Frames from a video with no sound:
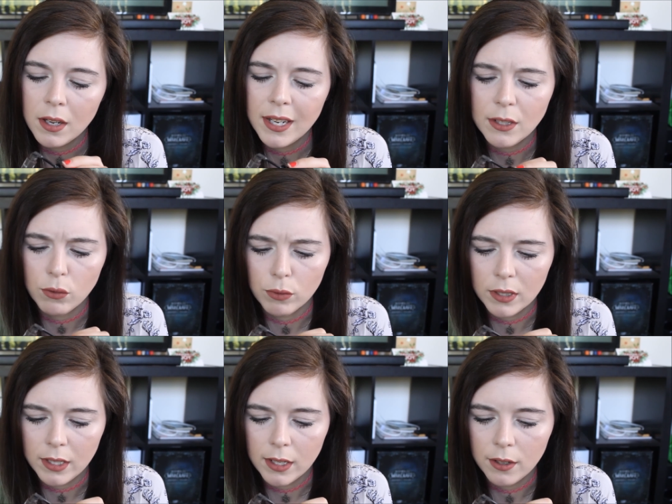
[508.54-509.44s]
It's
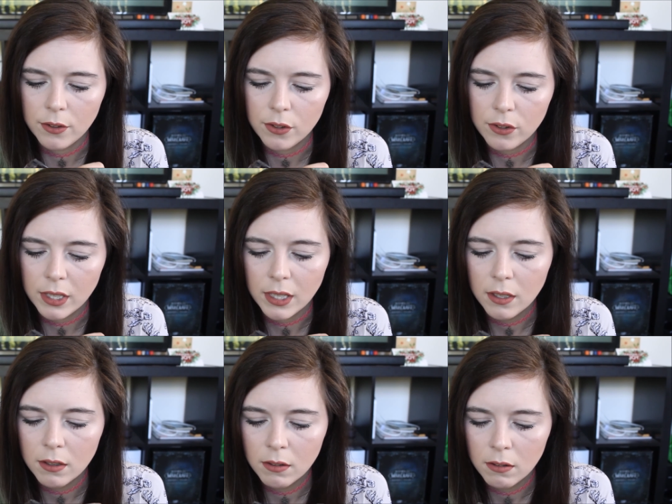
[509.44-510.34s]
really hard to
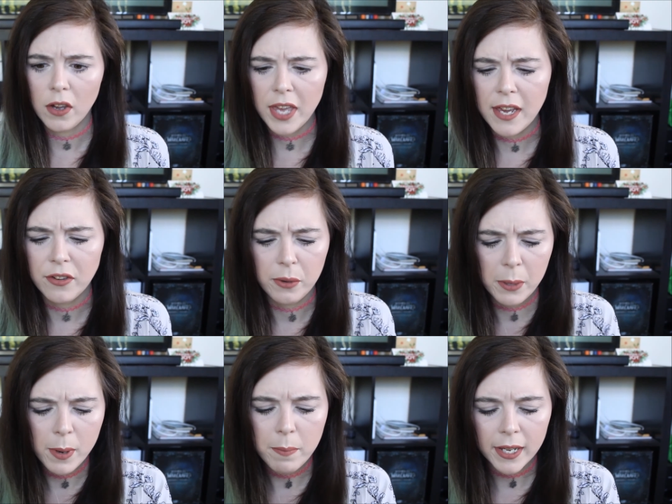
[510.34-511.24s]
see. Okay, so I
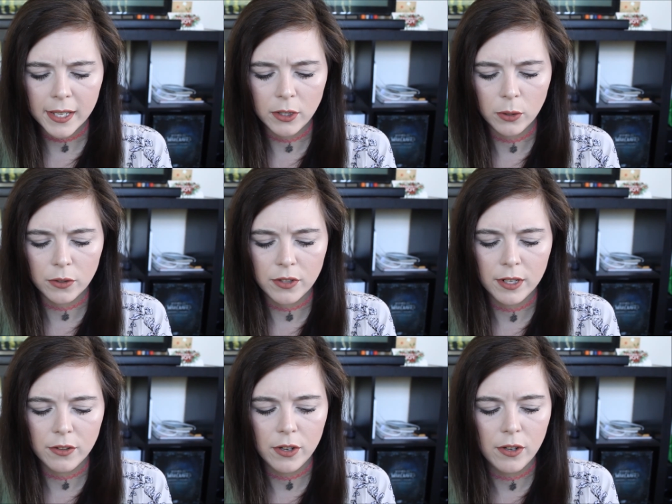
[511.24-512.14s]
went back and looked, and
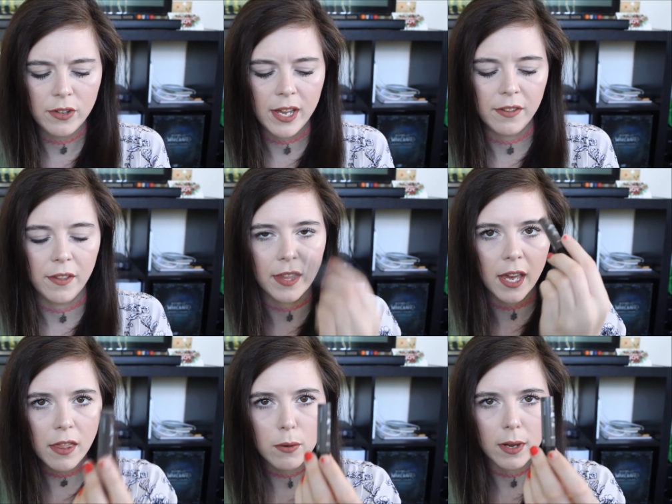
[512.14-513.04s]
it turns out that the
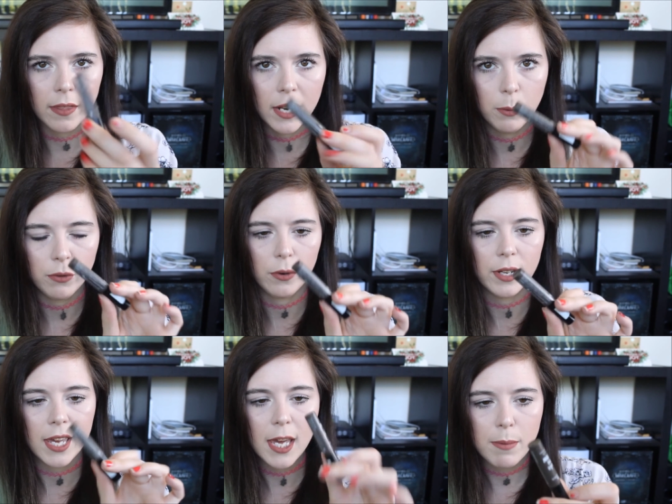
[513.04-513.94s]
other one that I was
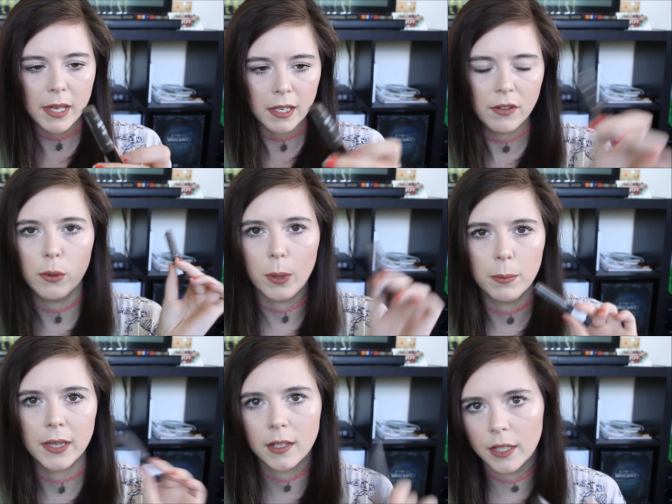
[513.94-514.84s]
already keeping is the one
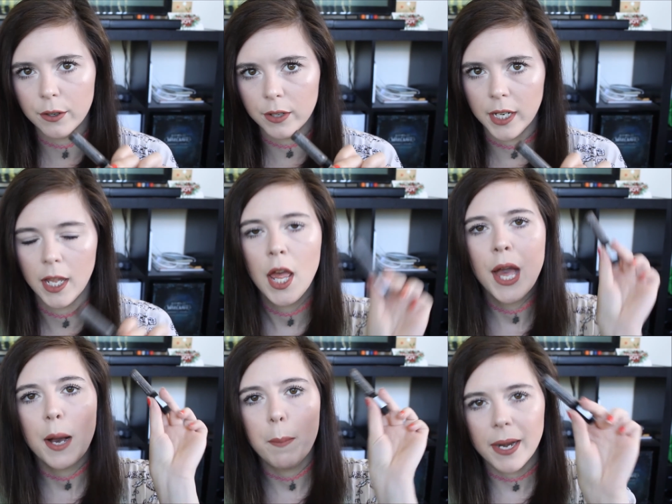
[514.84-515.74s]
with the glitter in it,
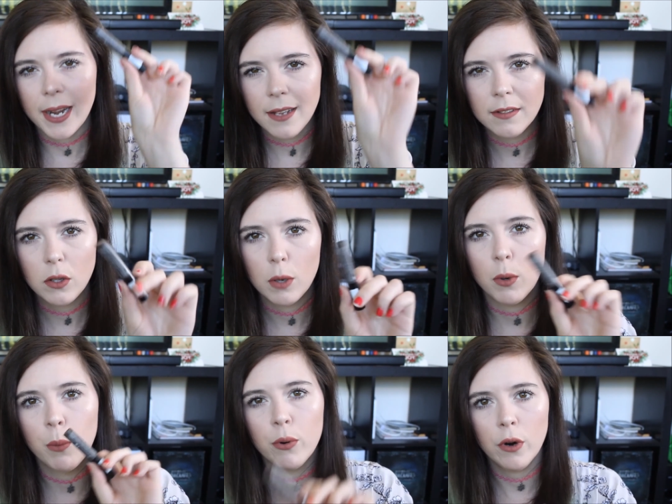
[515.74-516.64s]
but it has a lot
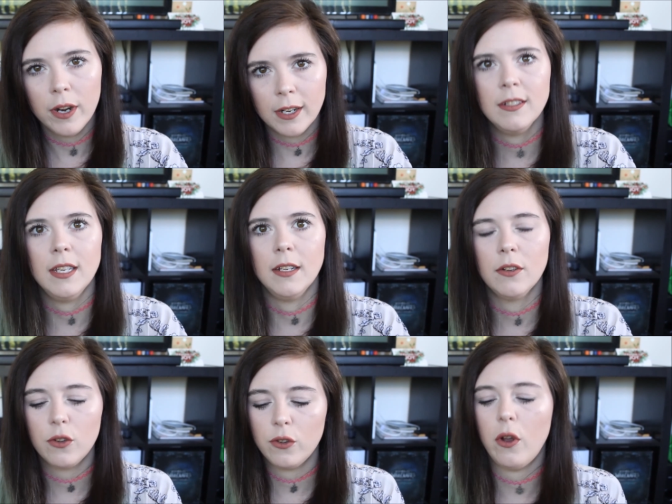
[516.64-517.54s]
more product in
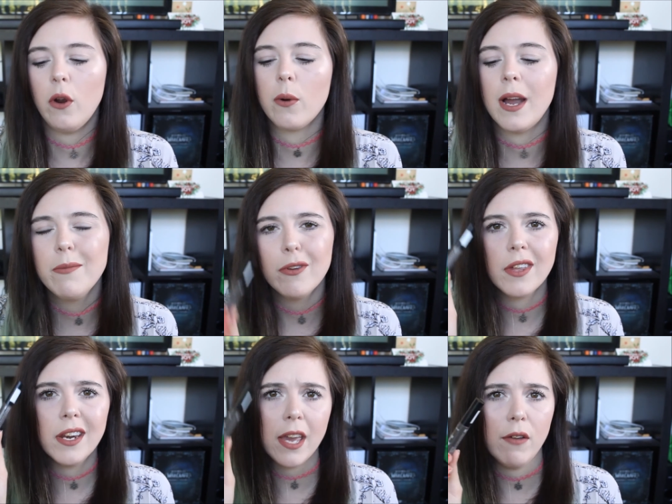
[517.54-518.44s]
it. So I'm just
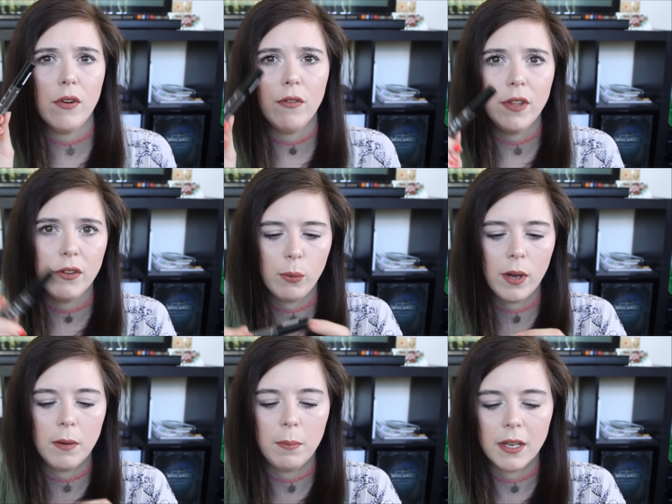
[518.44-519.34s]
going to get rid of this
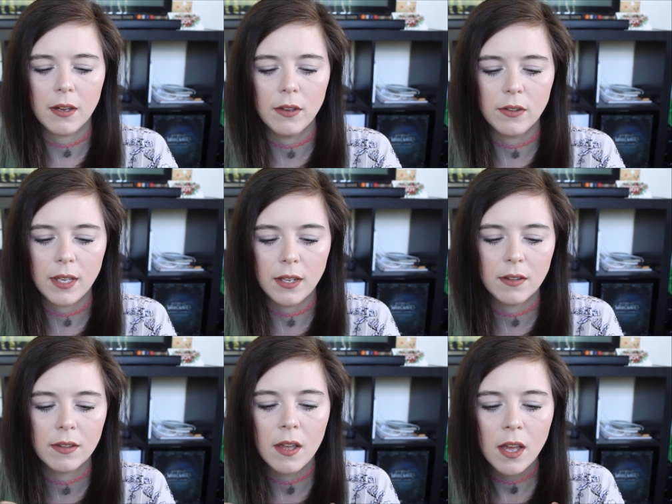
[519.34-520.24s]
one because
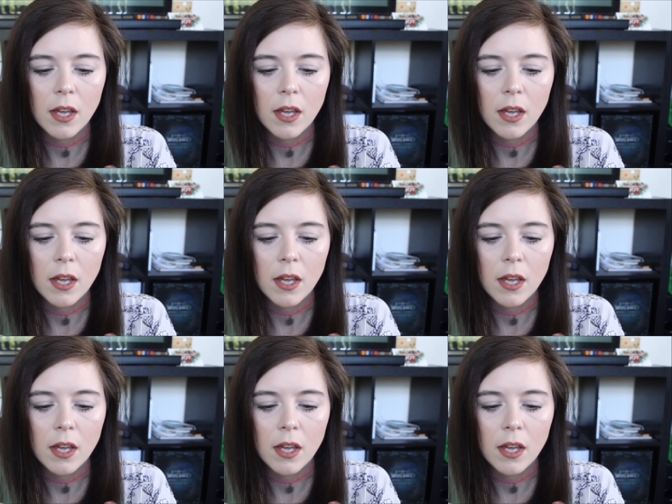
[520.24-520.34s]
it's